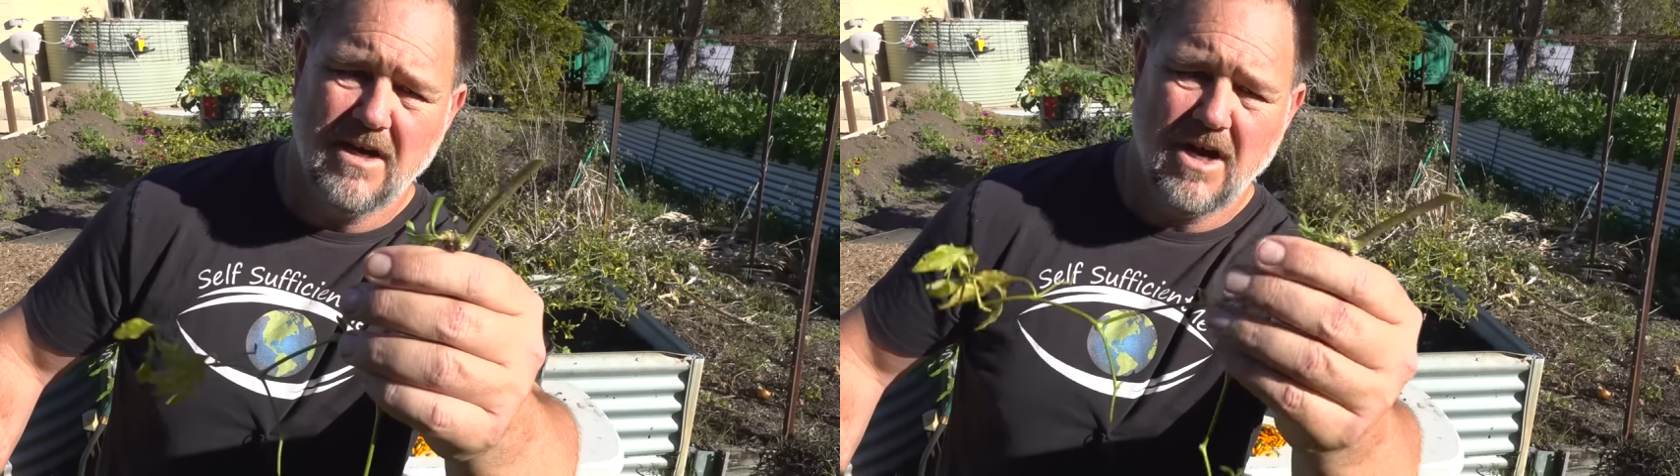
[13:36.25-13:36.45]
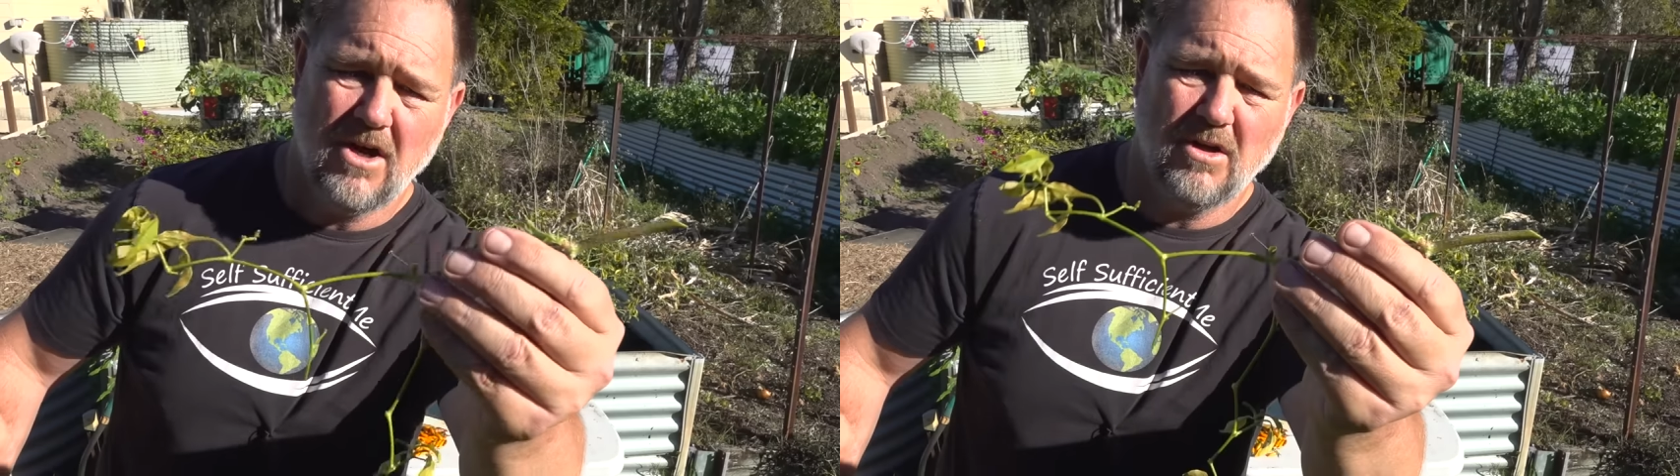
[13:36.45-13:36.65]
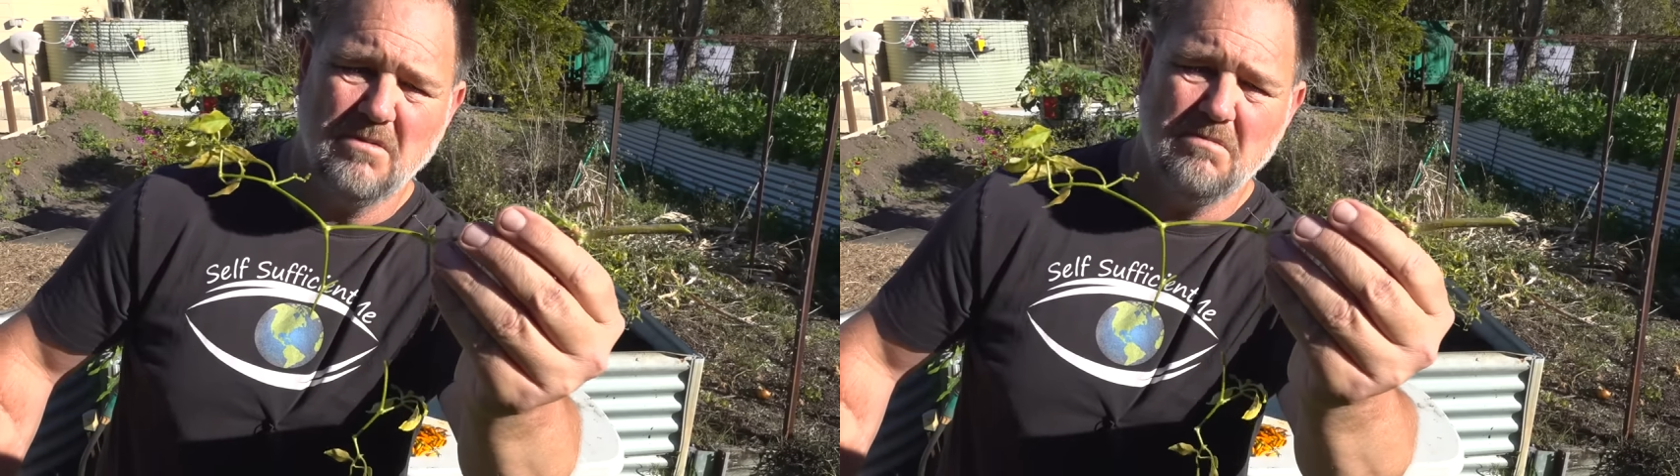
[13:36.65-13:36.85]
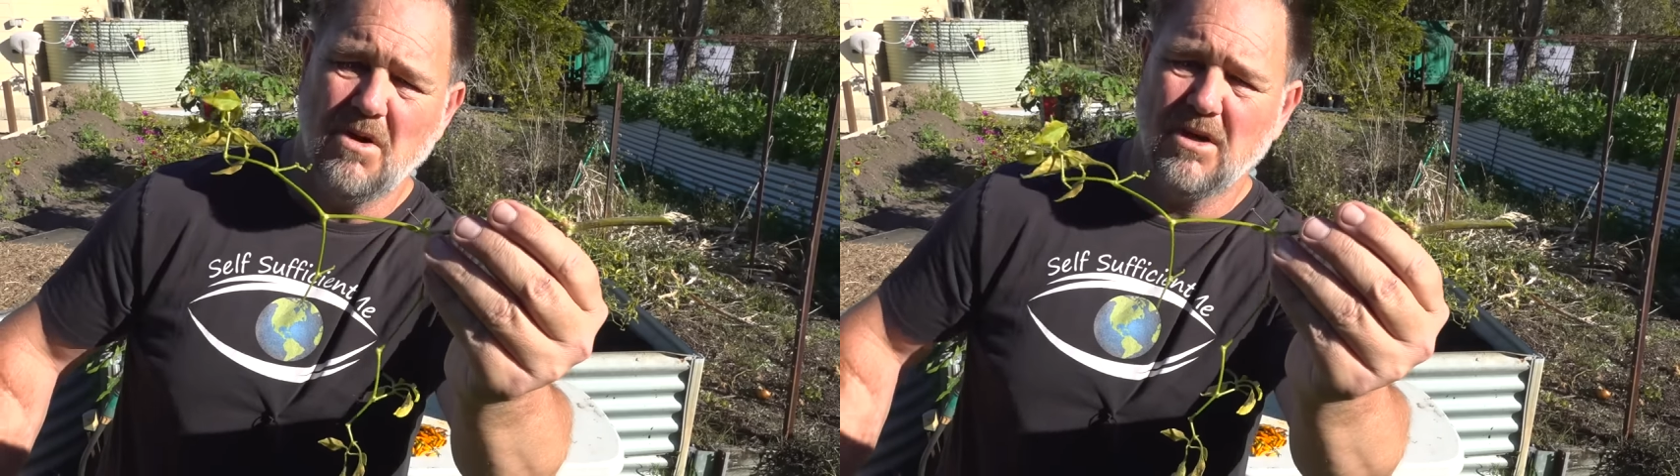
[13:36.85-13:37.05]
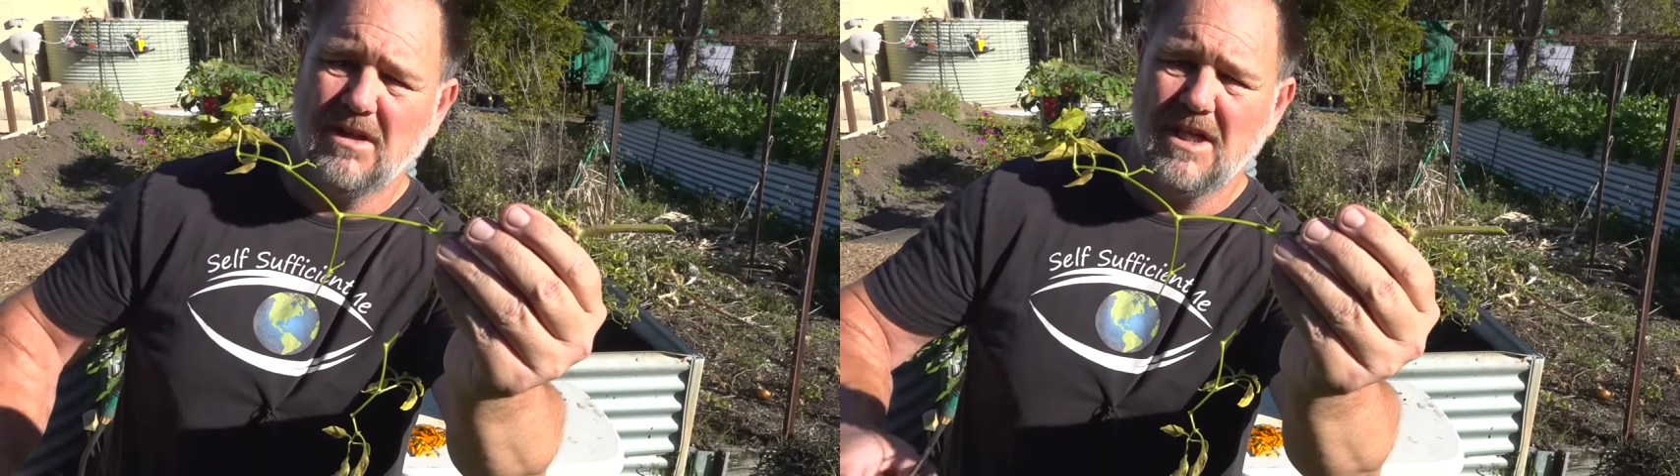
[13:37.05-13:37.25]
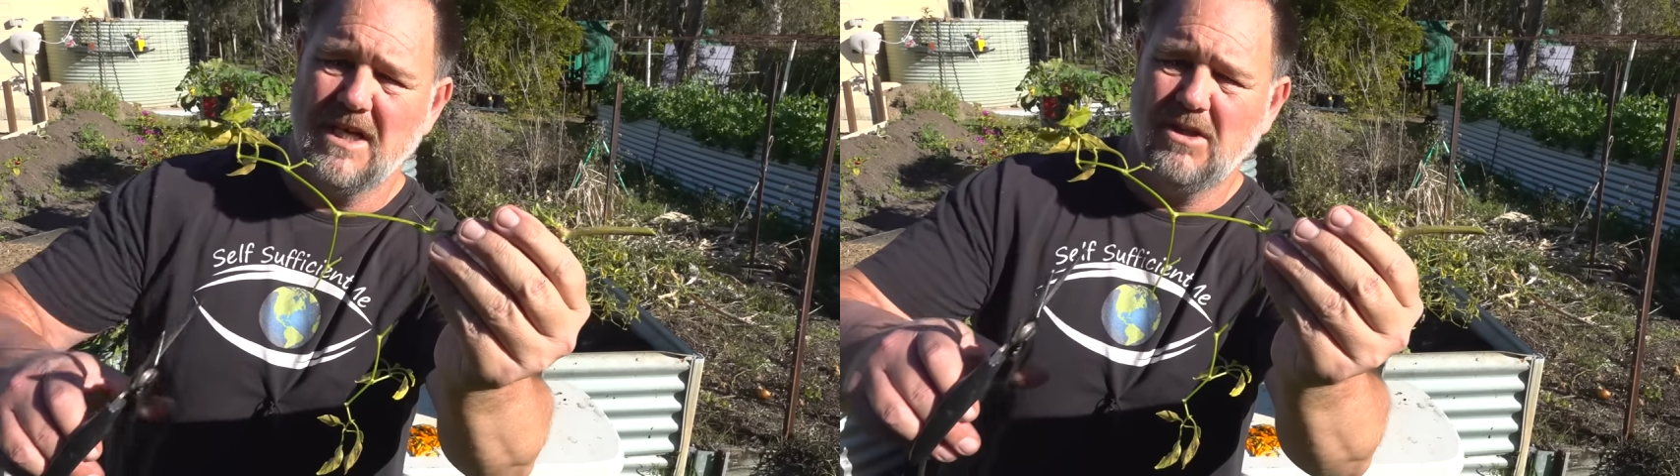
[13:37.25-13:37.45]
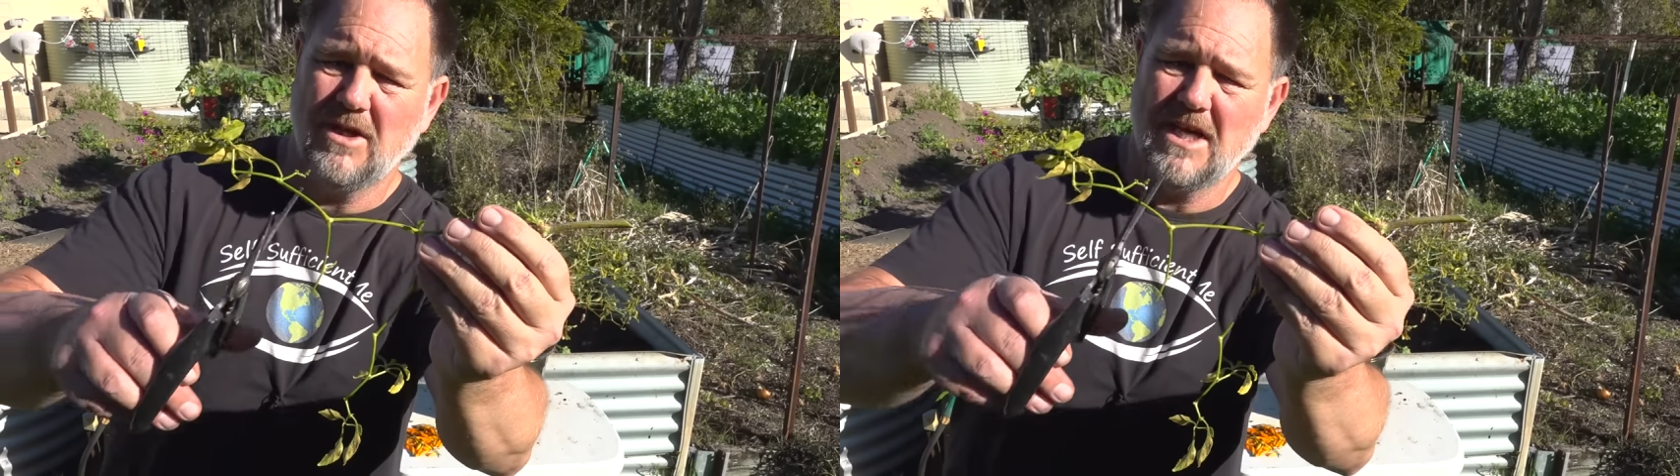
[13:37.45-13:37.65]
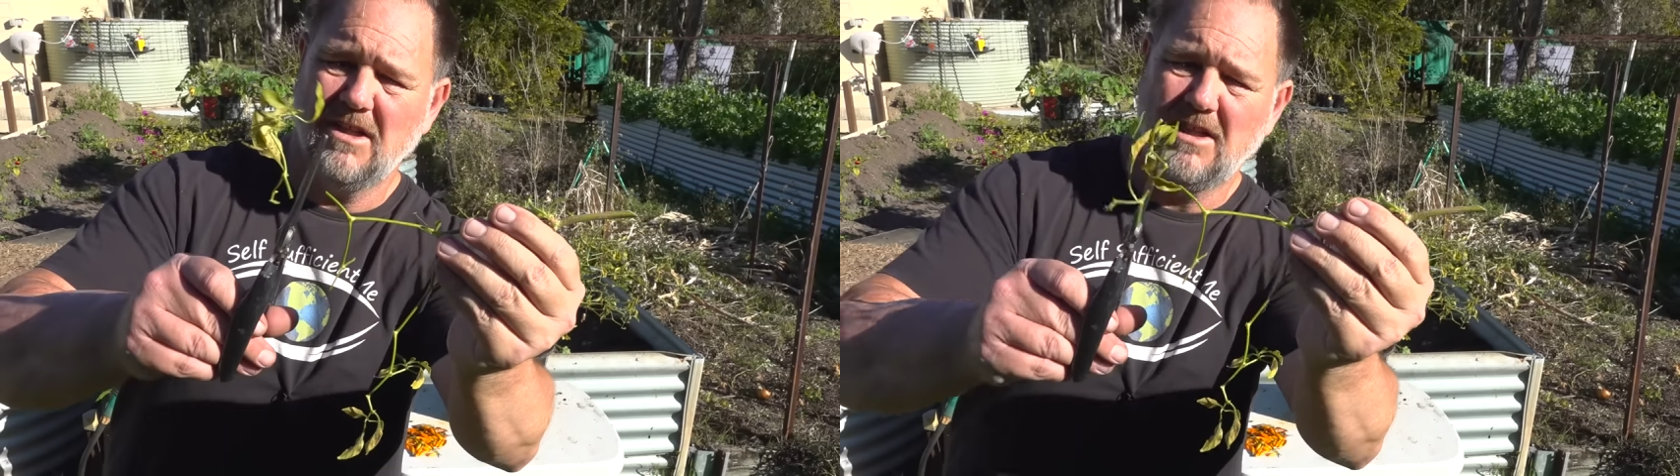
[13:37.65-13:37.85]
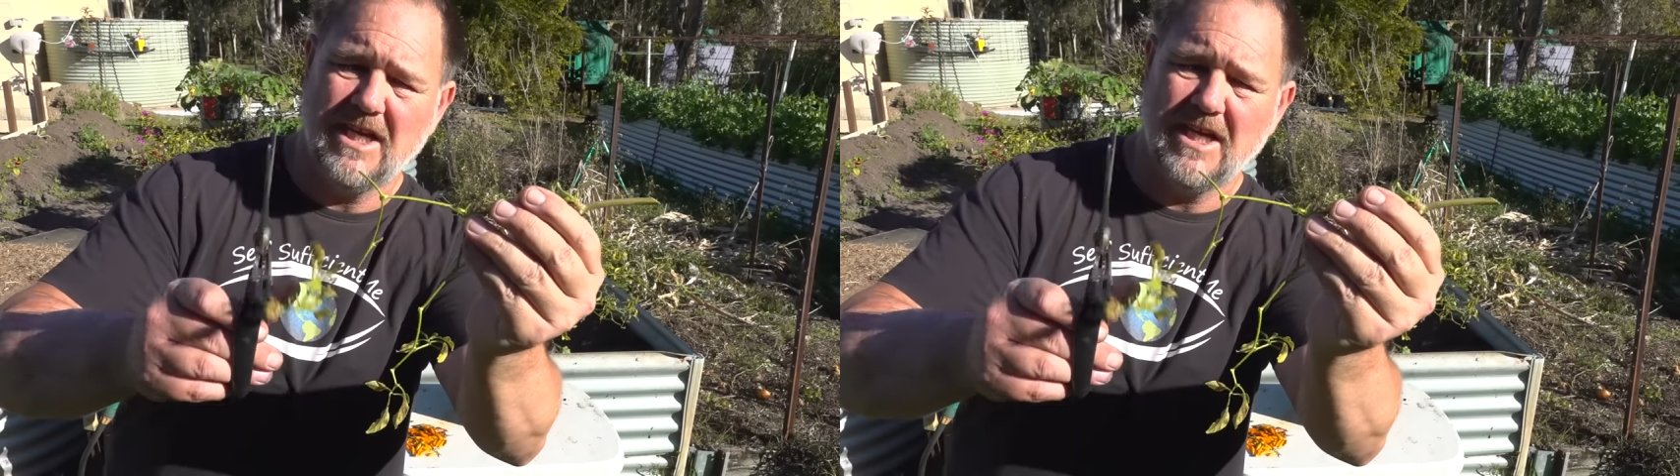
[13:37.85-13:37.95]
old motley looking